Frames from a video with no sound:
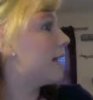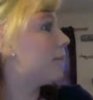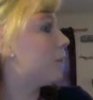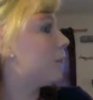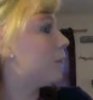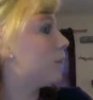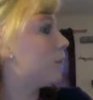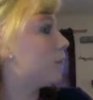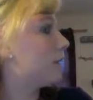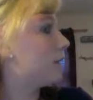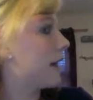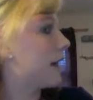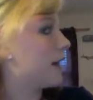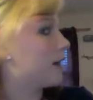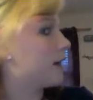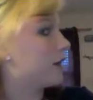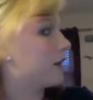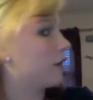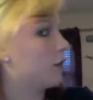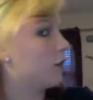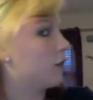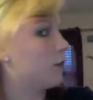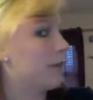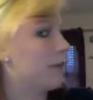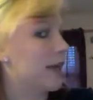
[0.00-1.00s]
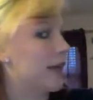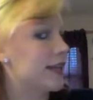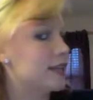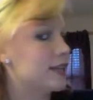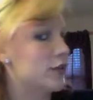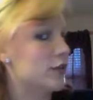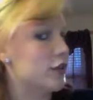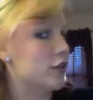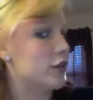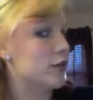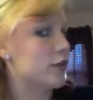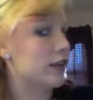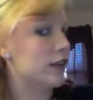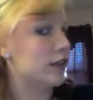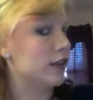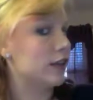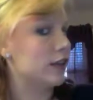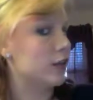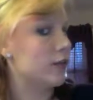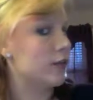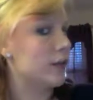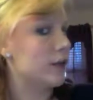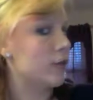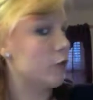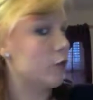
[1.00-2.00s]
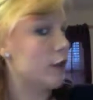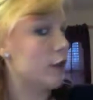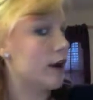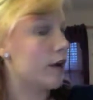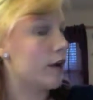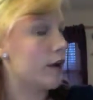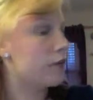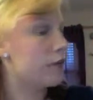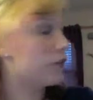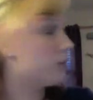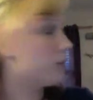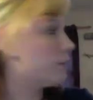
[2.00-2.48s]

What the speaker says: pull down a little bit so you get a little bit more hair into the